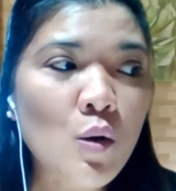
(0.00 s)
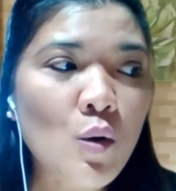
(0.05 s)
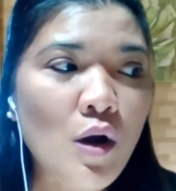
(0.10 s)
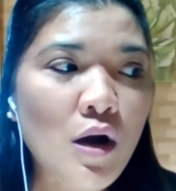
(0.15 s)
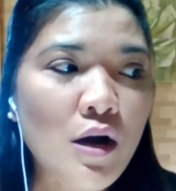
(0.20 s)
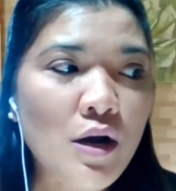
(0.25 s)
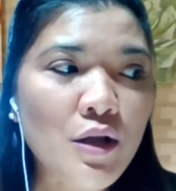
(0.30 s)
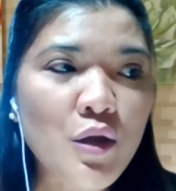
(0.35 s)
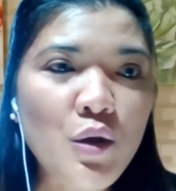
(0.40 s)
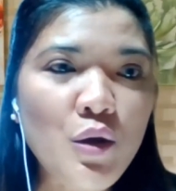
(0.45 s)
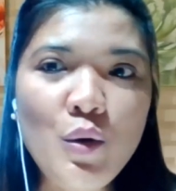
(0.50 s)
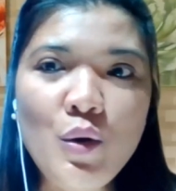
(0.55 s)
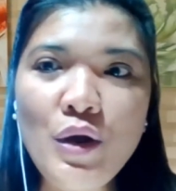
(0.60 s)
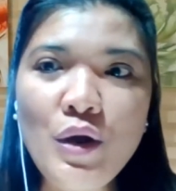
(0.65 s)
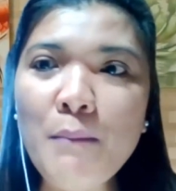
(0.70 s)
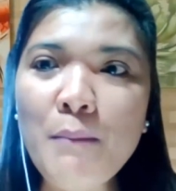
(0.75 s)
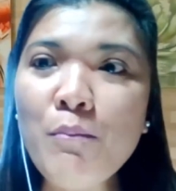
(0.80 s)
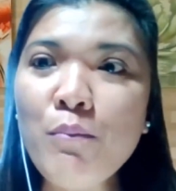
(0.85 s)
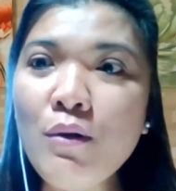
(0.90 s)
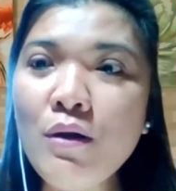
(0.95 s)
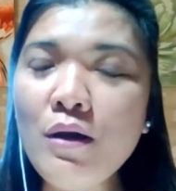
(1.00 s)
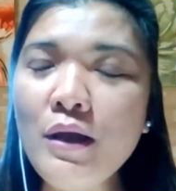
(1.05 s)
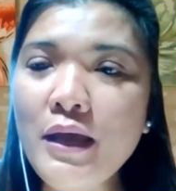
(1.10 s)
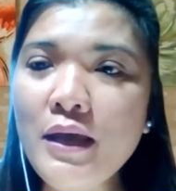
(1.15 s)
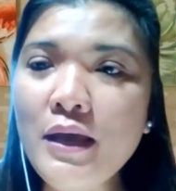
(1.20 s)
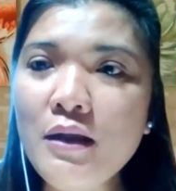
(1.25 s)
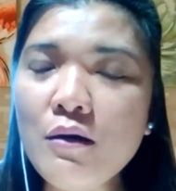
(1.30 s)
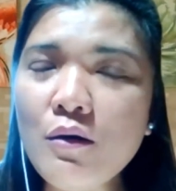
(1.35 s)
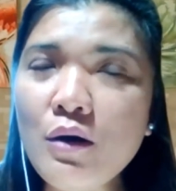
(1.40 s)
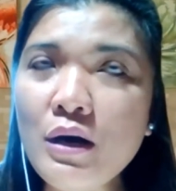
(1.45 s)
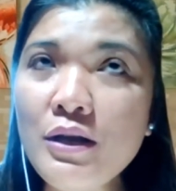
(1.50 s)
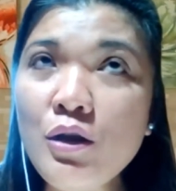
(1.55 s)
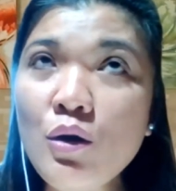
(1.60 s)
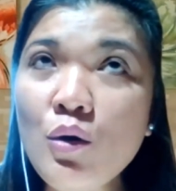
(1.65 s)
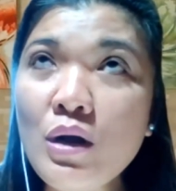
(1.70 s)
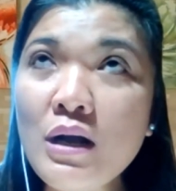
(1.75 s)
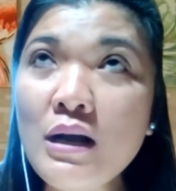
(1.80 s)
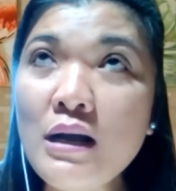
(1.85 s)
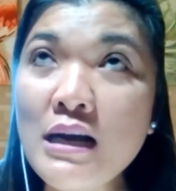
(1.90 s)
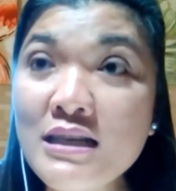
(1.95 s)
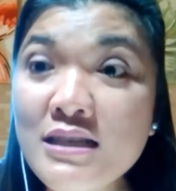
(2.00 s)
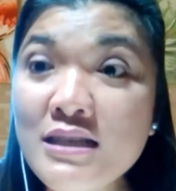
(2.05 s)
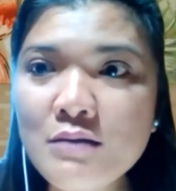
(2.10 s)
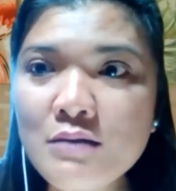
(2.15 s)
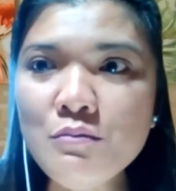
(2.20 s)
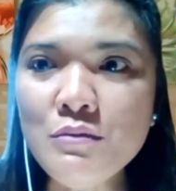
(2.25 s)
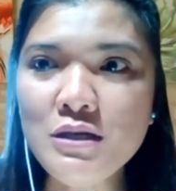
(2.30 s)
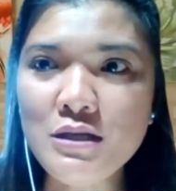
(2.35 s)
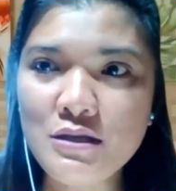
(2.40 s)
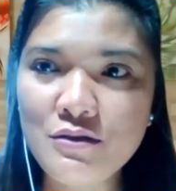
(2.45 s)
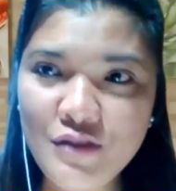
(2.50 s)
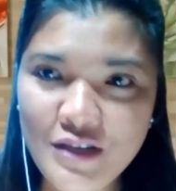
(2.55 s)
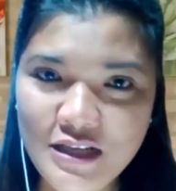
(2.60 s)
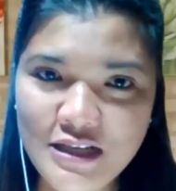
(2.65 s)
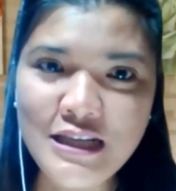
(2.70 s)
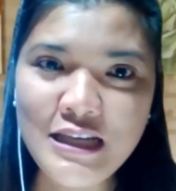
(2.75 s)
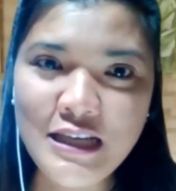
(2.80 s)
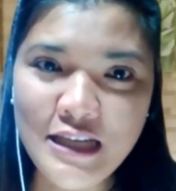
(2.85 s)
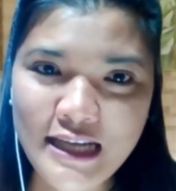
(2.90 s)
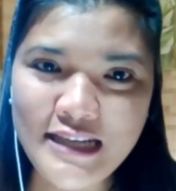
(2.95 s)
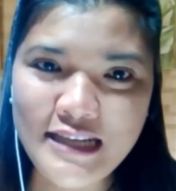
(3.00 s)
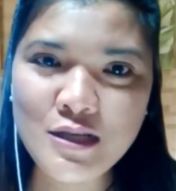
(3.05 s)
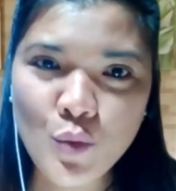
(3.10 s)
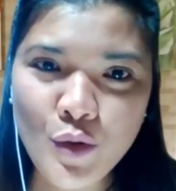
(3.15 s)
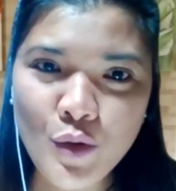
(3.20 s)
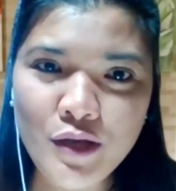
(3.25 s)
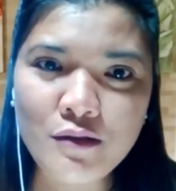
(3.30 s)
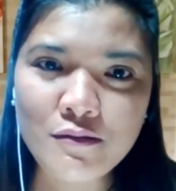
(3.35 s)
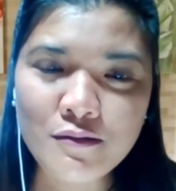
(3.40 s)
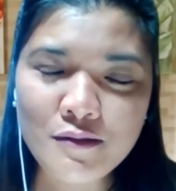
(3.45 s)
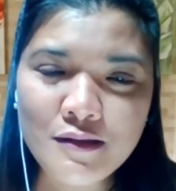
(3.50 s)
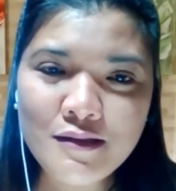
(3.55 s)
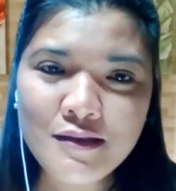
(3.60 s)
are your customers facing it as well?